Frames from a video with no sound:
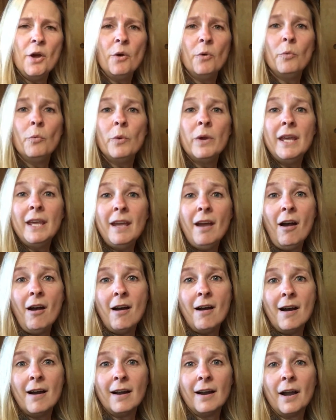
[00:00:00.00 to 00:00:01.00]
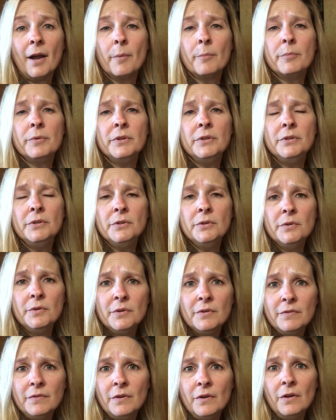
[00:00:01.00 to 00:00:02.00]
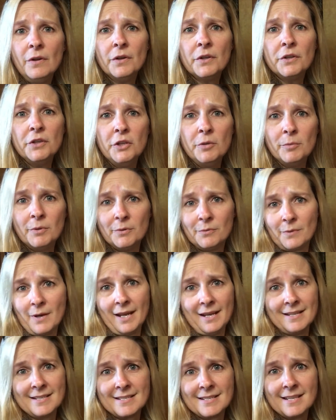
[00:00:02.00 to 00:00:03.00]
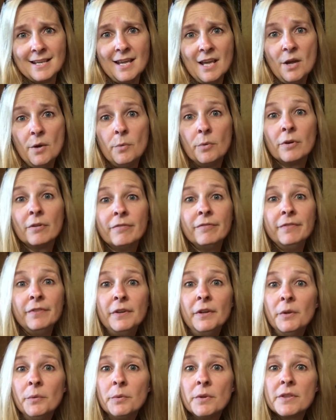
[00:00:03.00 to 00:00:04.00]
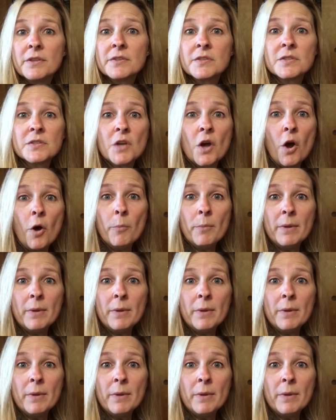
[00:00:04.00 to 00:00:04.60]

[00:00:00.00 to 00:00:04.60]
We are a beautiful human race. We're filled with so